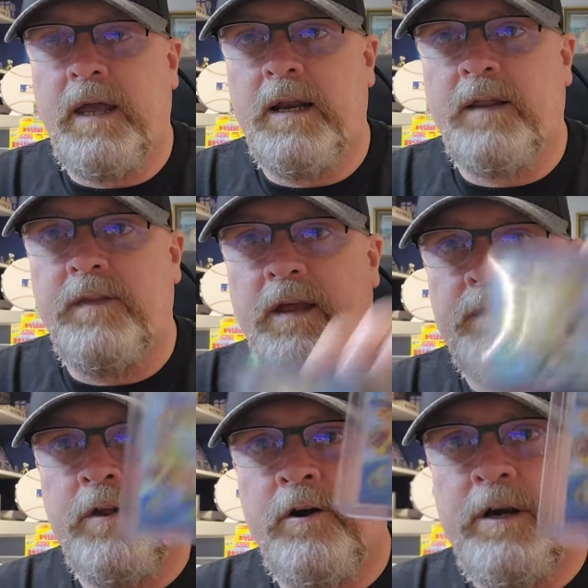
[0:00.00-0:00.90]
paying, I
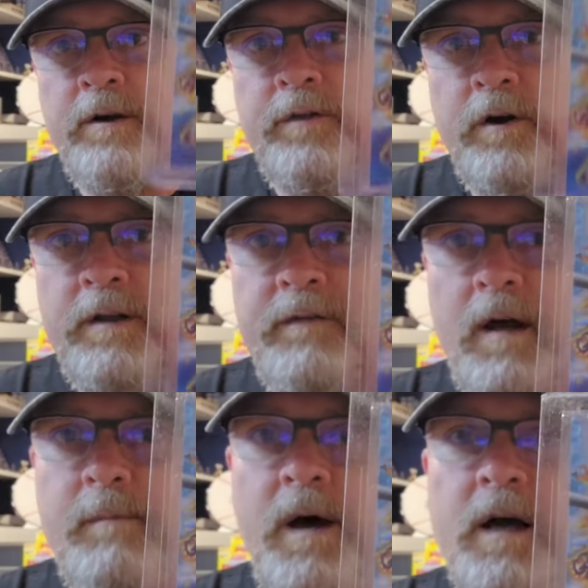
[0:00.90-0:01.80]
think, 30 or
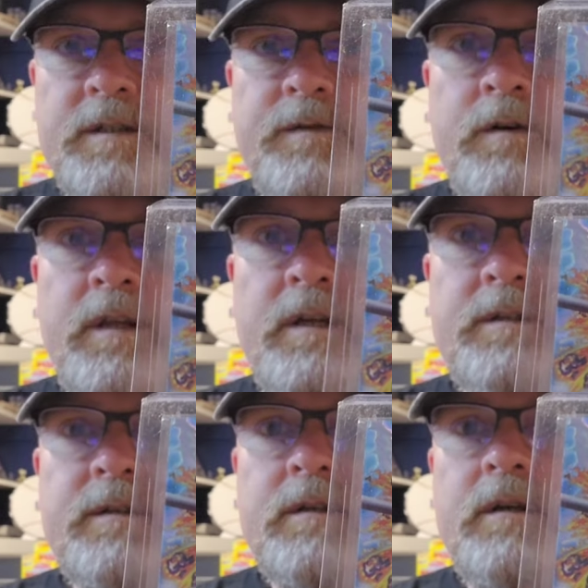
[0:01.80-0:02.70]
35 bucks for this.